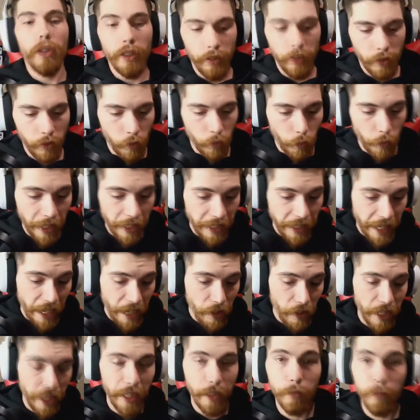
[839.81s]
right now I
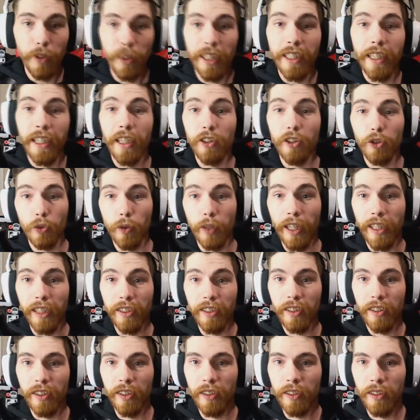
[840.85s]
am running a
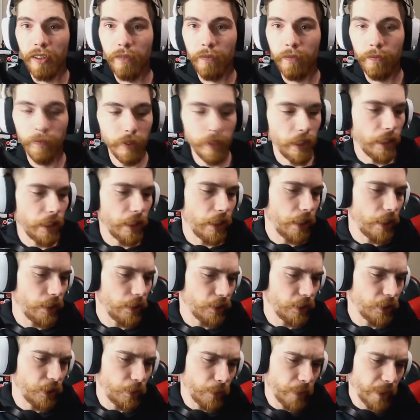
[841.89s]
Taranis, a
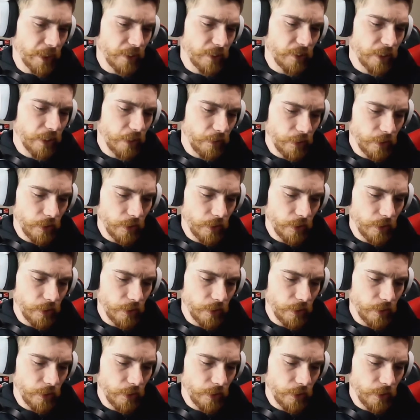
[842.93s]
QX7.